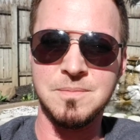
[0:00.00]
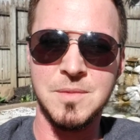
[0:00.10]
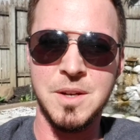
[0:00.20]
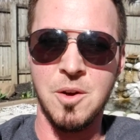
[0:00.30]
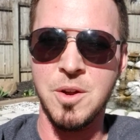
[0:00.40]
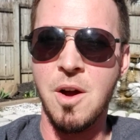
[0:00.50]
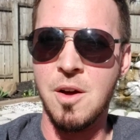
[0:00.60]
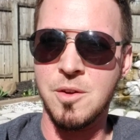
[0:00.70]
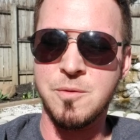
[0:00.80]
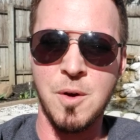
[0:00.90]
your
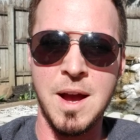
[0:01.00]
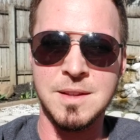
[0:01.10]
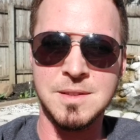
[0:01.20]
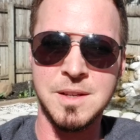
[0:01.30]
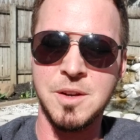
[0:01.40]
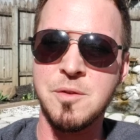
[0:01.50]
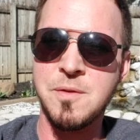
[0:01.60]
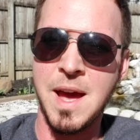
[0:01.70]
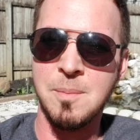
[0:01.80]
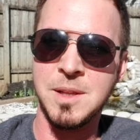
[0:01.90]
other friends and your
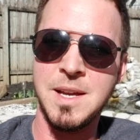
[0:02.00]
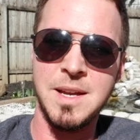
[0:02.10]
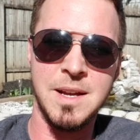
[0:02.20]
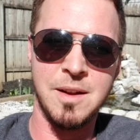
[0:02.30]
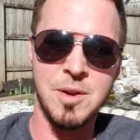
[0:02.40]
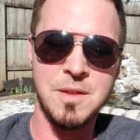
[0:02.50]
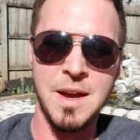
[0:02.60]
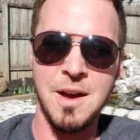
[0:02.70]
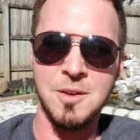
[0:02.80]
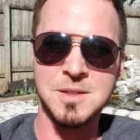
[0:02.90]
family and everything
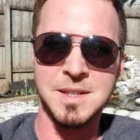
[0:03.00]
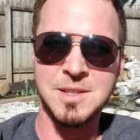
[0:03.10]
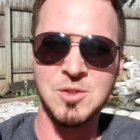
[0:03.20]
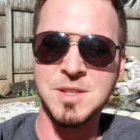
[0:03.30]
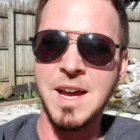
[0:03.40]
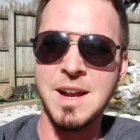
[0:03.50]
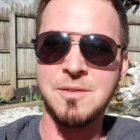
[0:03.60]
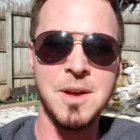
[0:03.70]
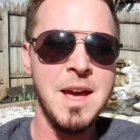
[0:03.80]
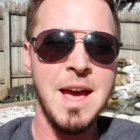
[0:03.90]
else, and it's just
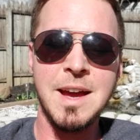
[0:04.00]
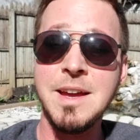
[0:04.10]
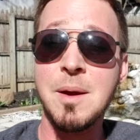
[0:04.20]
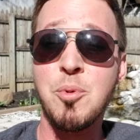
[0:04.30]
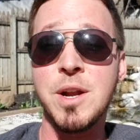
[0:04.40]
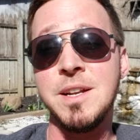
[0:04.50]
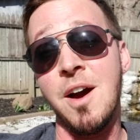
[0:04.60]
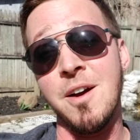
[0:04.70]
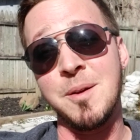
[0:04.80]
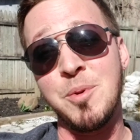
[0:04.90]
it can get pretty
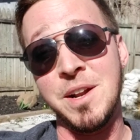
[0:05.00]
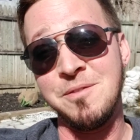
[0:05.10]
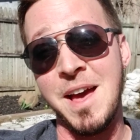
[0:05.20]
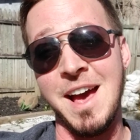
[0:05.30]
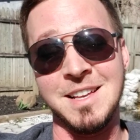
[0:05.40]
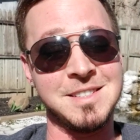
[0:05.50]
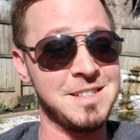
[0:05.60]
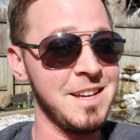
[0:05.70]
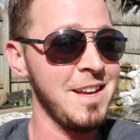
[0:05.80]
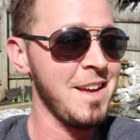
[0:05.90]
dark pretty
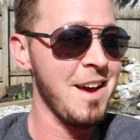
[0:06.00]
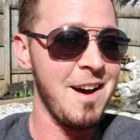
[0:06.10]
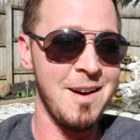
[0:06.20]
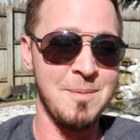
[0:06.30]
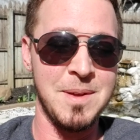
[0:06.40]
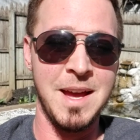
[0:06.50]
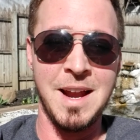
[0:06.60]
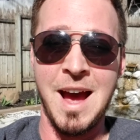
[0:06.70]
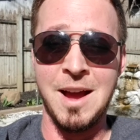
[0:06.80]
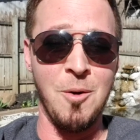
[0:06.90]
fast, and
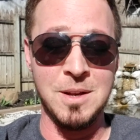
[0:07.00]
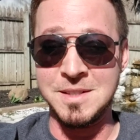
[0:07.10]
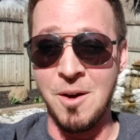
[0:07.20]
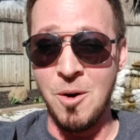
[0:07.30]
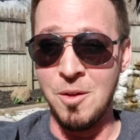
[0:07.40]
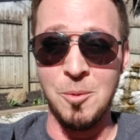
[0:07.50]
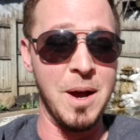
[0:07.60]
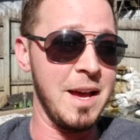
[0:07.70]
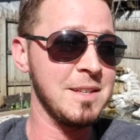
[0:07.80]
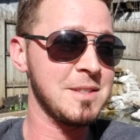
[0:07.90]
I always go all the
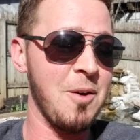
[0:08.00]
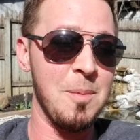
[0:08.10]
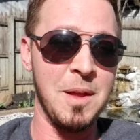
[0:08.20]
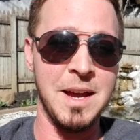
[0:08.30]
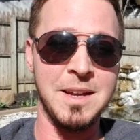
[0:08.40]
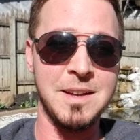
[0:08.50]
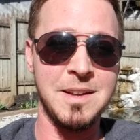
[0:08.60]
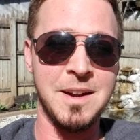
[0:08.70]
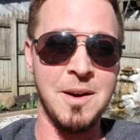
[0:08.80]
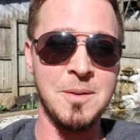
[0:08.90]
way. So I'm like,
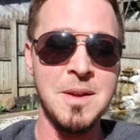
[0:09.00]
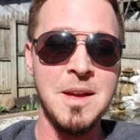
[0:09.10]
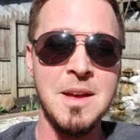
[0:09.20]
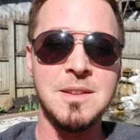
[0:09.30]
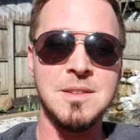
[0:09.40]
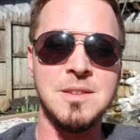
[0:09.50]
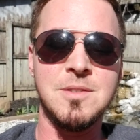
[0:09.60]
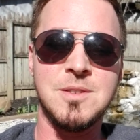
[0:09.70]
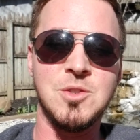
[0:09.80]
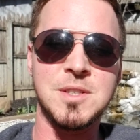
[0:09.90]

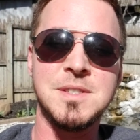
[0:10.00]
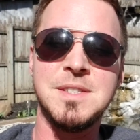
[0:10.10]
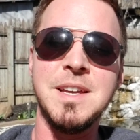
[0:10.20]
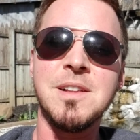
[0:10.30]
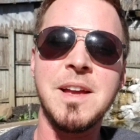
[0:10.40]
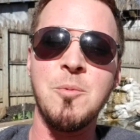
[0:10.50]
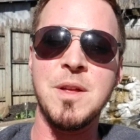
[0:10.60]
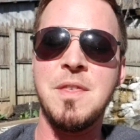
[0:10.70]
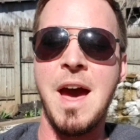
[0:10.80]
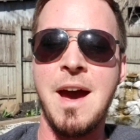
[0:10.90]
just dealing
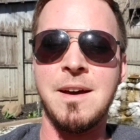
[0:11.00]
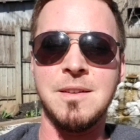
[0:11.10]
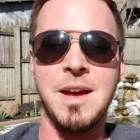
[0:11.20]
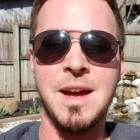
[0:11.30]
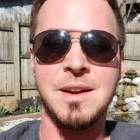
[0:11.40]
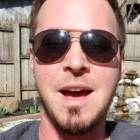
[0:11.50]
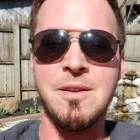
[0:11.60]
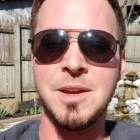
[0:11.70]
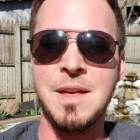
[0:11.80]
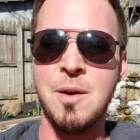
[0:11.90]
with that and
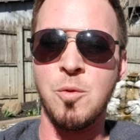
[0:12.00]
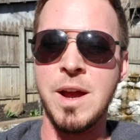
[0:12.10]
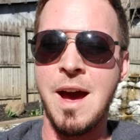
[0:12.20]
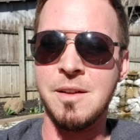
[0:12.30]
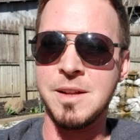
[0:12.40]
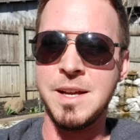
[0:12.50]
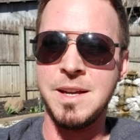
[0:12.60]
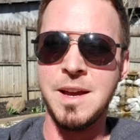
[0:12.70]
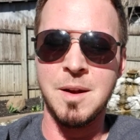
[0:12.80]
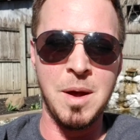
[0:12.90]
having that
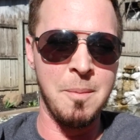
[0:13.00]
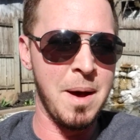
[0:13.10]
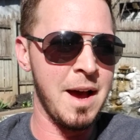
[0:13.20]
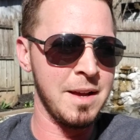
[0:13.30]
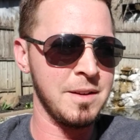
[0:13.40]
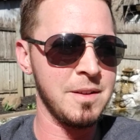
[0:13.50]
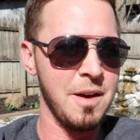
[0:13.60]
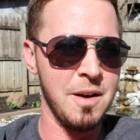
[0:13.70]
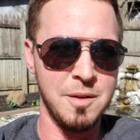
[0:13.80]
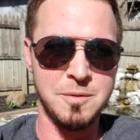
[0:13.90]
reality in my mind
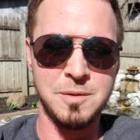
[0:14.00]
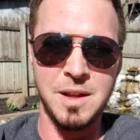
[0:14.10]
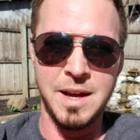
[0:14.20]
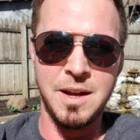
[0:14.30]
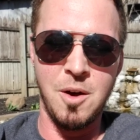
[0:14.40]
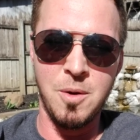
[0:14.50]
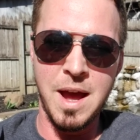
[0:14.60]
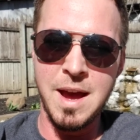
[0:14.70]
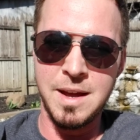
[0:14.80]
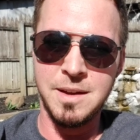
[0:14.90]
of like,
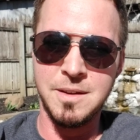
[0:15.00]
okay,